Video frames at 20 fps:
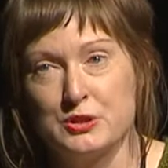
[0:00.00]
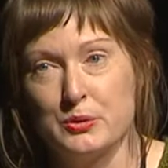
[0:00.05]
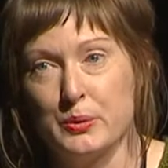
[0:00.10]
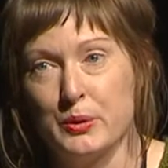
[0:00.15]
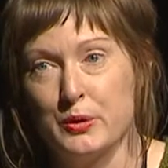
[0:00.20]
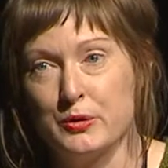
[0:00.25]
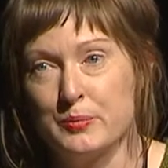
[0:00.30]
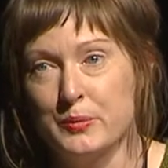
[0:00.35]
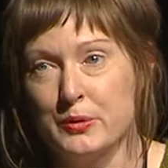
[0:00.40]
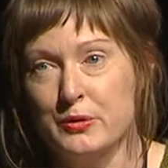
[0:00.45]
a
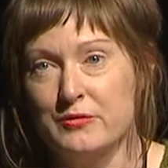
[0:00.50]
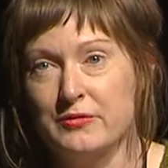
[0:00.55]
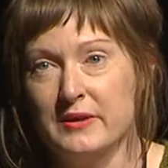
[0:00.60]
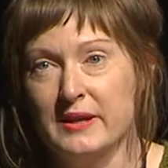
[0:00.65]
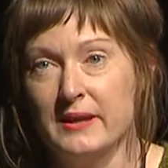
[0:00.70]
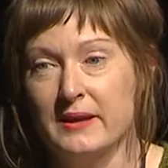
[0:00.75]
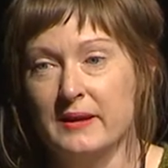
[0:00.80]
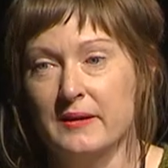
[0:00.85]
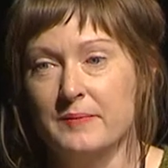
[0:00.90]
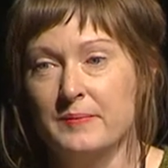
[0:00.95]
world
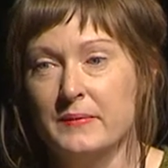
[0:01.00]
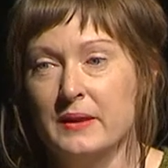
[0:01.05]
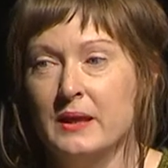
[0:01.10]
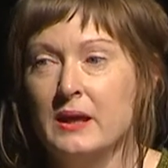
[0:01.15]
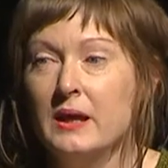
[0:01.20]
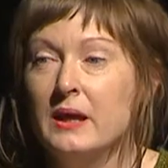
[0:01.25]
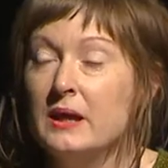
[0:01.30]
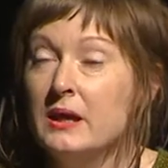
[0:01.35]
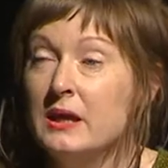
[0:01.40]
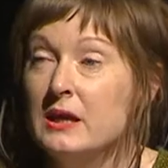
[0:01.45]
movie.
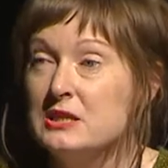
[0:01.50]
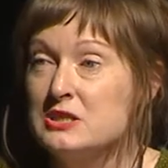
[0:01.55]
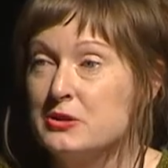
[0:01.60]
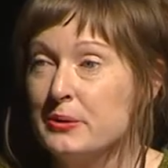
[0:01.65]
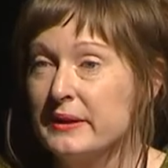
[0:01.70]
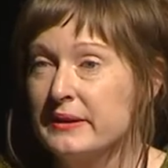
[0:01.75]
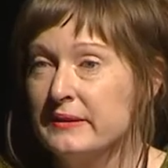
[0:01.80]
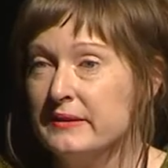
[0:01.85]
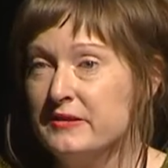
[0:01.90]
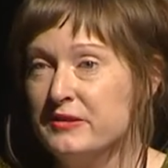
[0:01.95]
So I
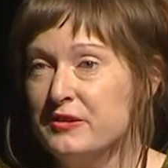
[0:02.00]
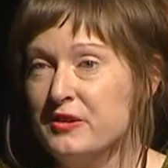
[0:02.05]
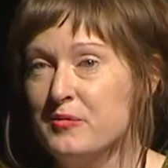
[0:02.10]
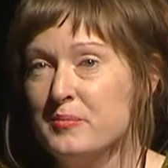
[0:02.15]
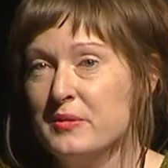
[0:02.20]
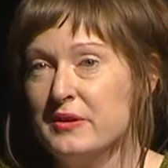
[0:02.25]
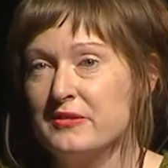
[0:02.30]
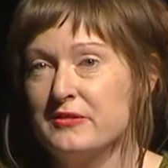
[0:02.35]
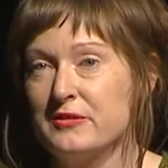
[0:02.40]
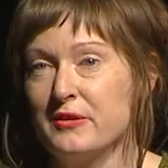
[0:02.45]
considered
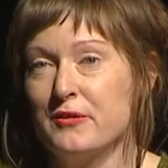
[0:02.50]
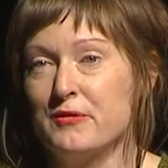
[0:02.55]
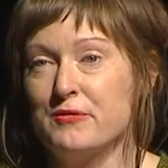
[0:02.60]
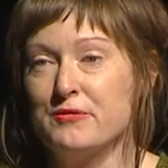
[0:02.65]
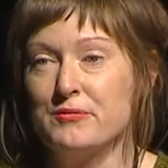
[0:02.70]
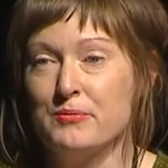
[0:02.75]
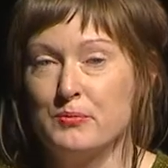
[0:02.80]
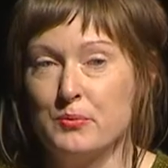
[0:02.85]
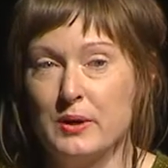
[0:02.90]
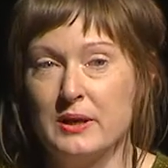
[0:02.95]

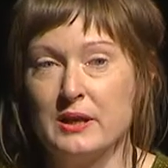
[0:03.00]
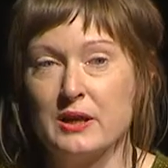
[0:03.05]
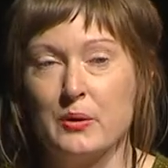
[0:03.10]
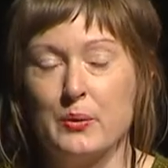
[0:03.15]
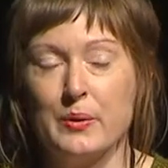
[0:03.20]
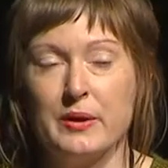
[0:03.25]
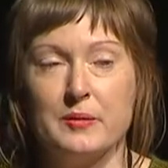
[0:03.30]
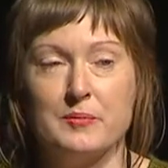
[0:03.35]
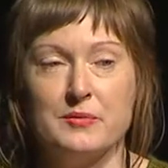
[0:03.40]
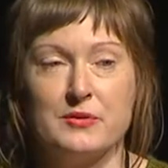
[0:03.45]
myself well
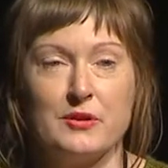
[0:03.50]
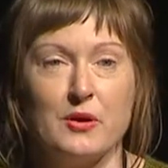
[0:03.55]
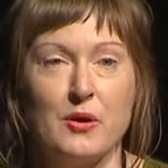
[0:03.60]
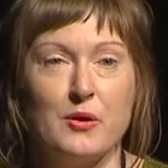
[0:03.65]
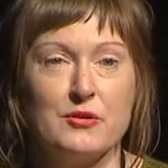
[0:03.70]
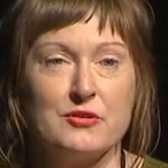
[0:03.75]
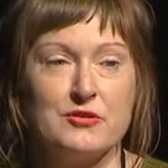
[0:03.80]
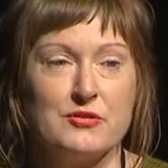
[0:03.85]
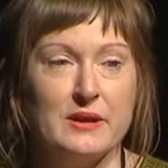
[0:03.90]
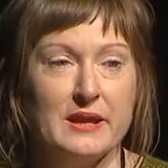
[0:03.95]
equipped
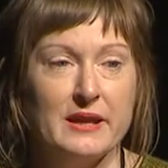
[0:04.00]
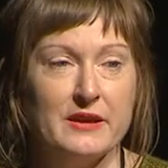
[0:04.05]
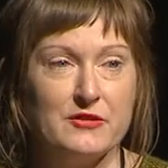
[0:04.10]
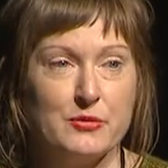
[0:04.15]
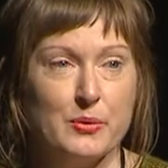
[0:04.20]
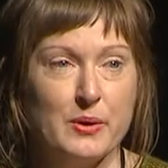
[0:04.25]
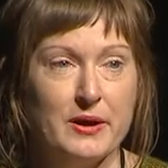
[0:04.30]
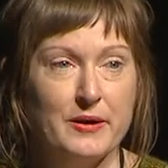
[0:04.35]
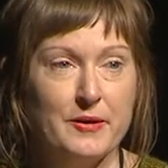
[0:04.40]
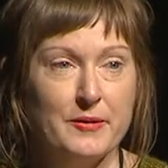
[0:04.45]
culturally as
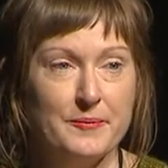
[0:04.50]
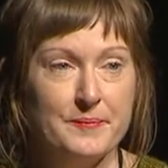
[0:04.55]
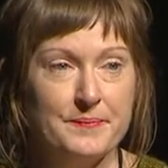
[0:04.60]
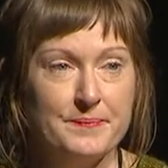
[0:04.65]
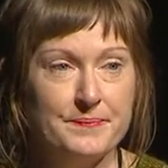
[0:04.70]
well.